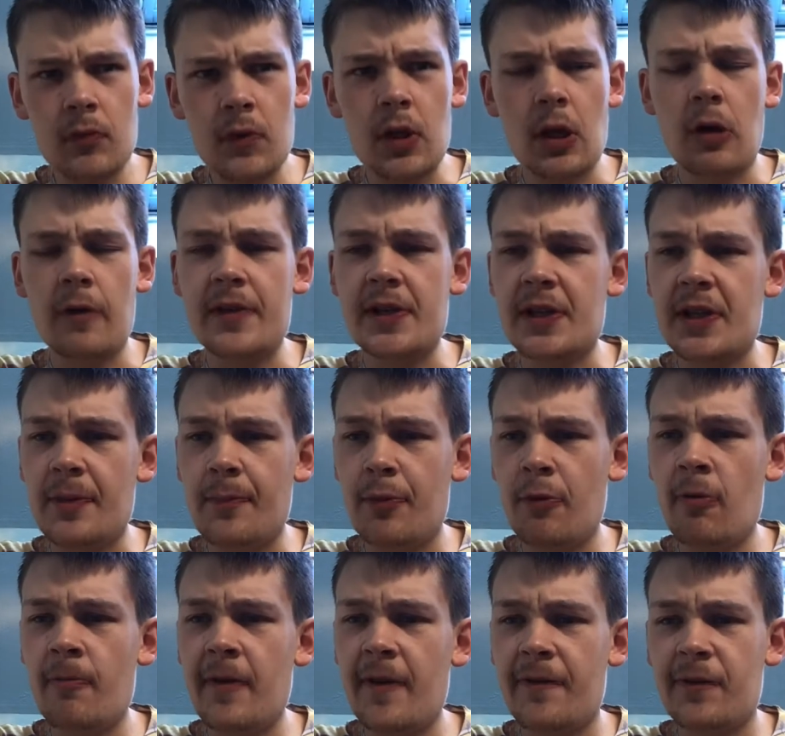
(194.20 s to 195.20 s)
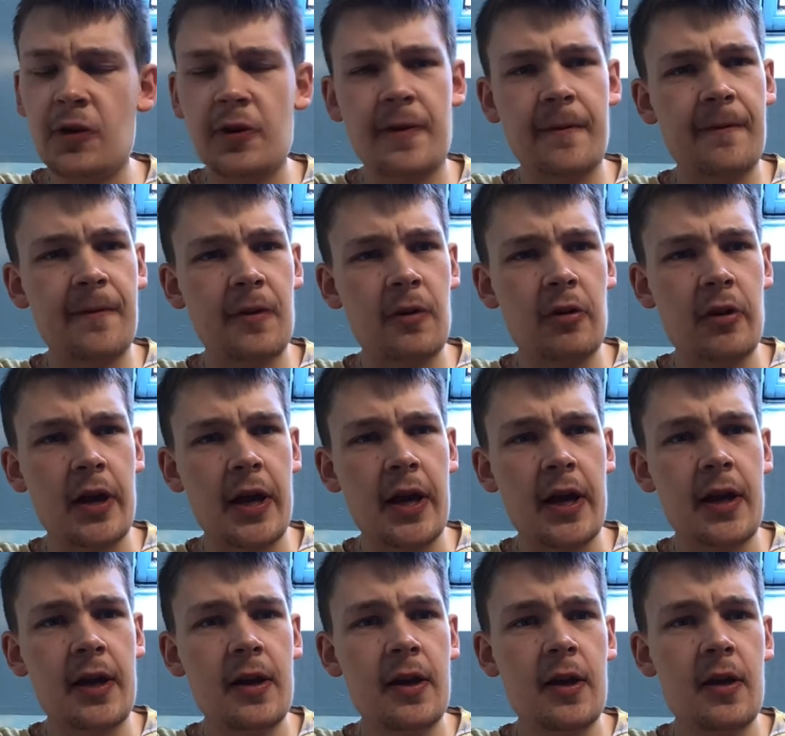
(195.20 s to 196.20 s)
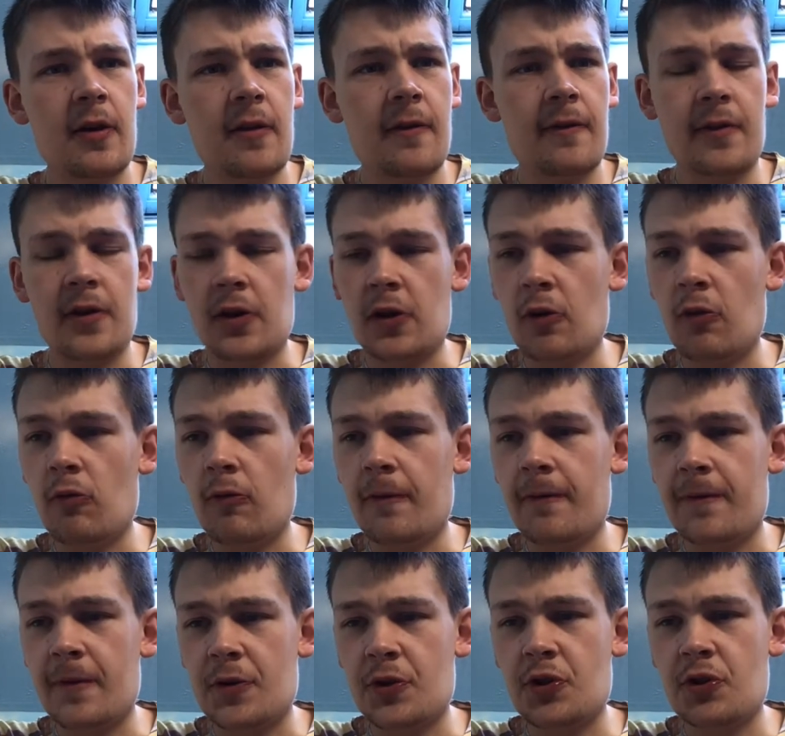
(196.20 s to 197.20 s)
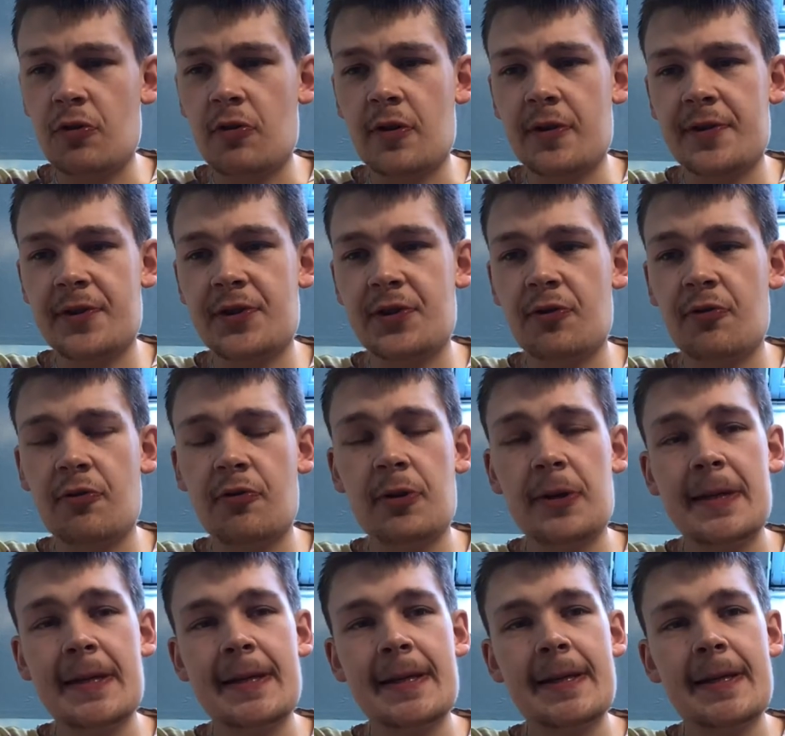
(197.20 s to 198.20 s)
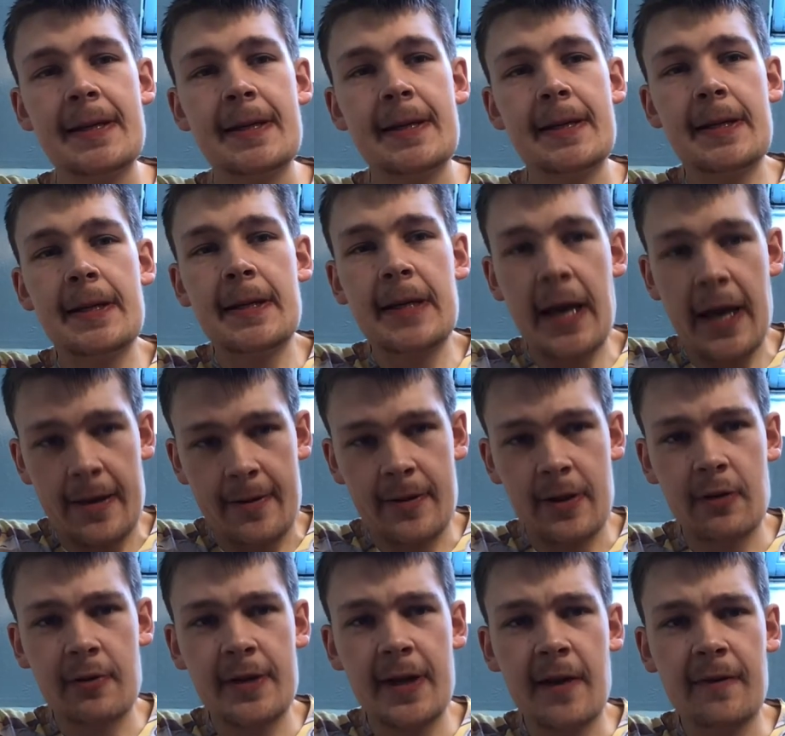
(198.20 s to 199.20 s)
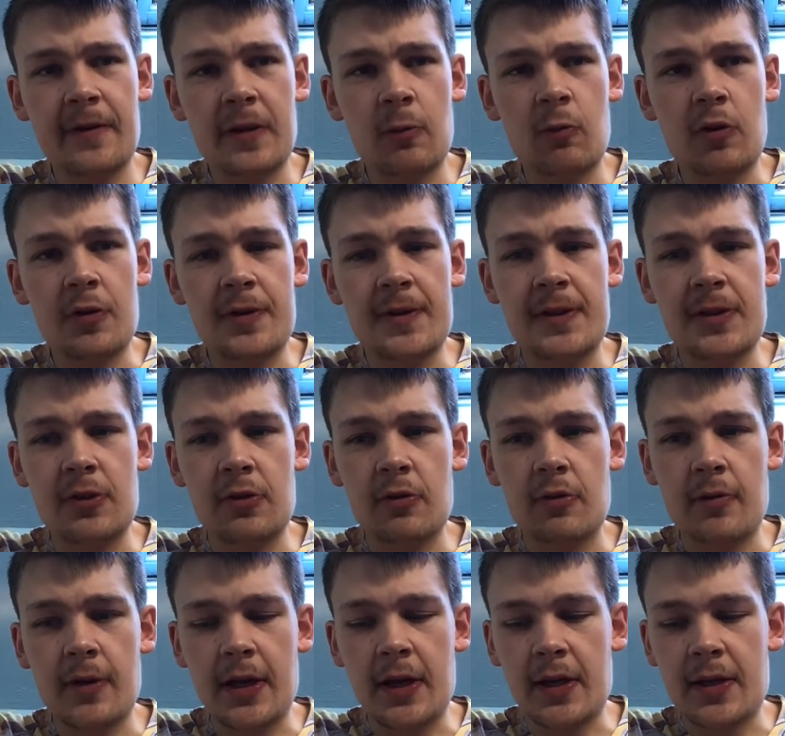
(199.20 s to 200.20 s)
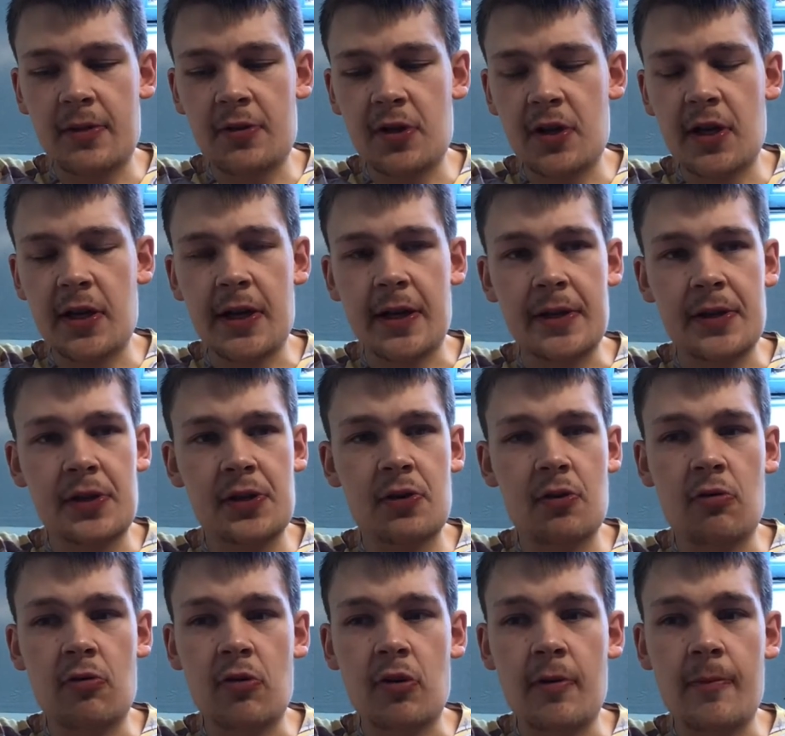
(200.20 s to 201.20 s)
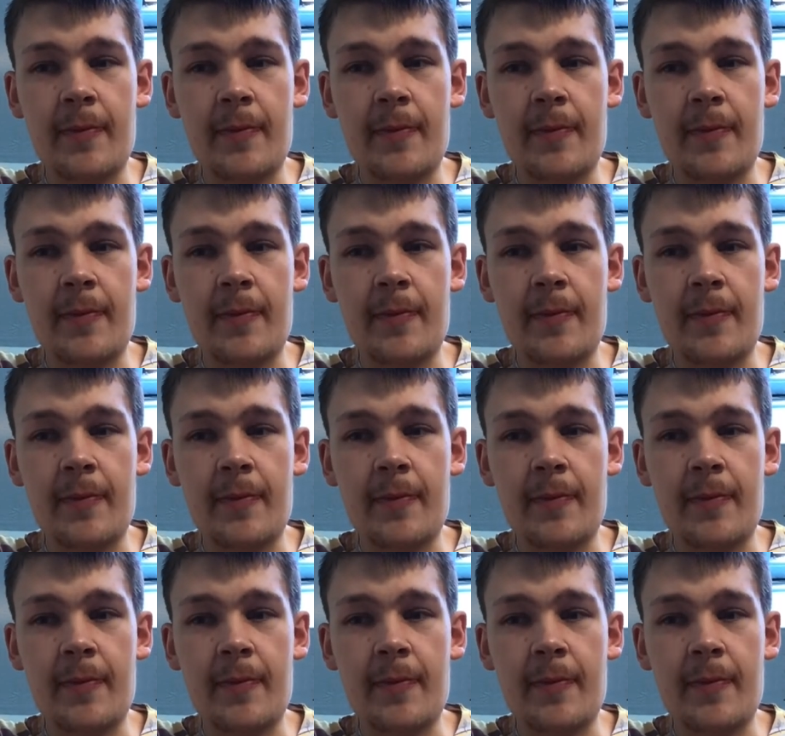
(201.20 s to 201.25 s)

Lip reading: obviously Bournemouth looking for a goal for sure. So yeah, they'll definitely want to try and score.